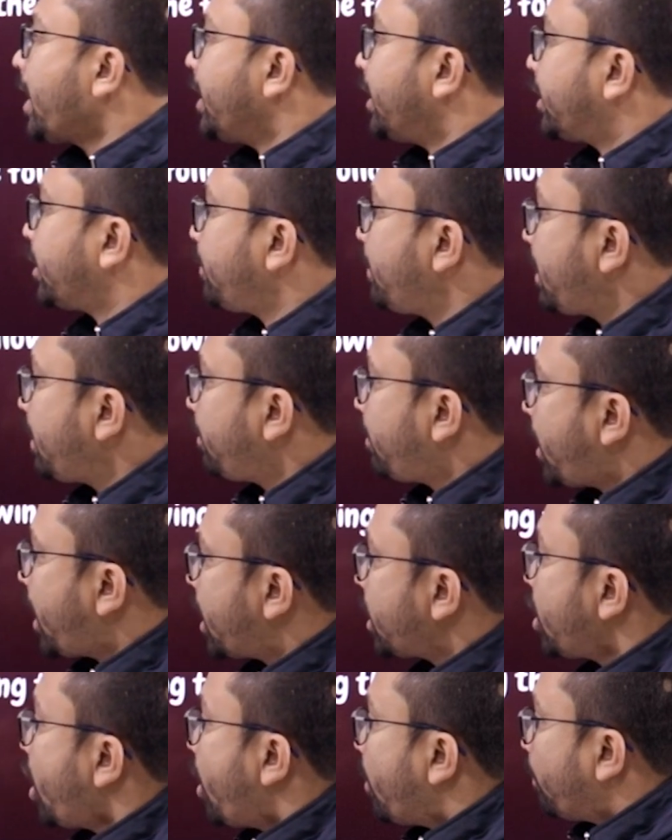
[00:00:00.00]

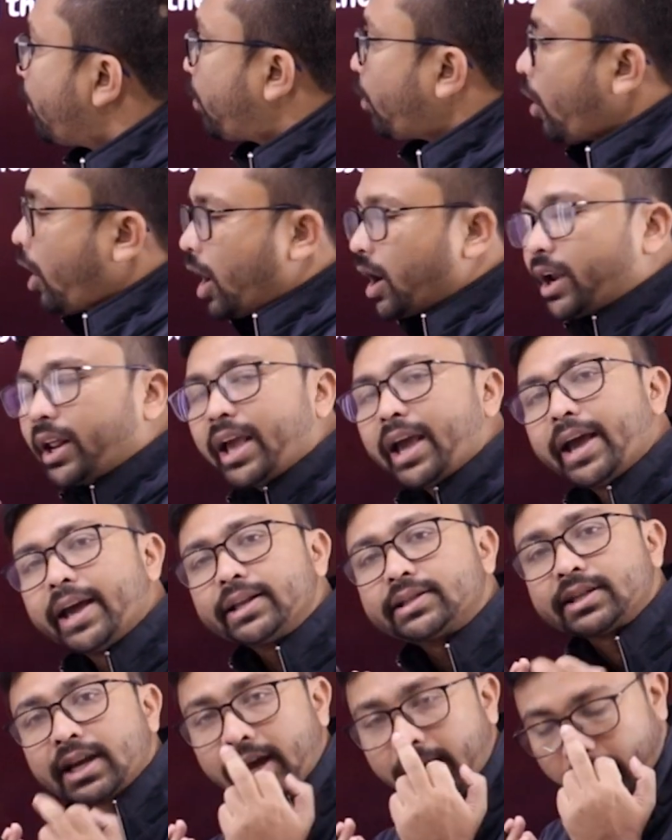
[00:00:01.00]
Remember, broad
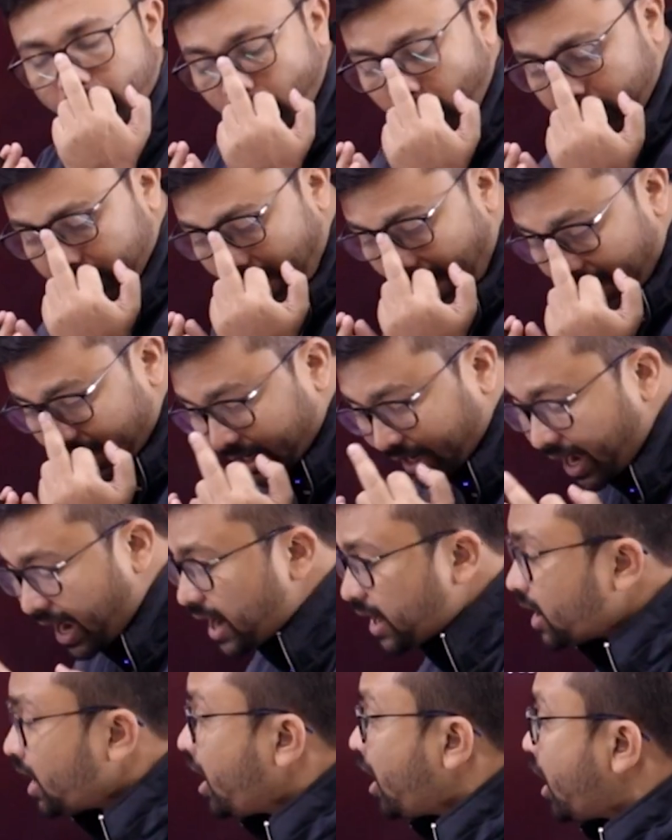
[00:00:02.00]
gauge, that
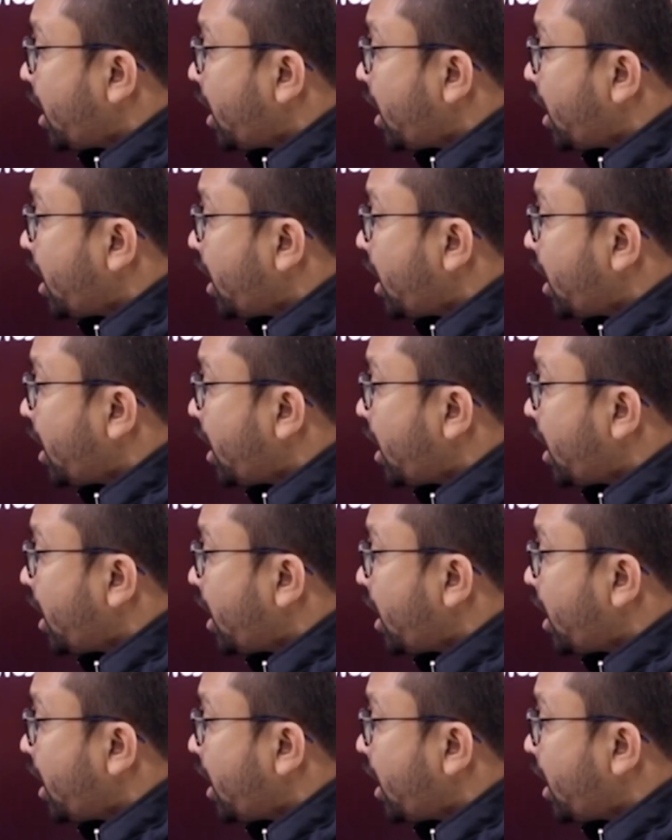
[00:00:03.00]
can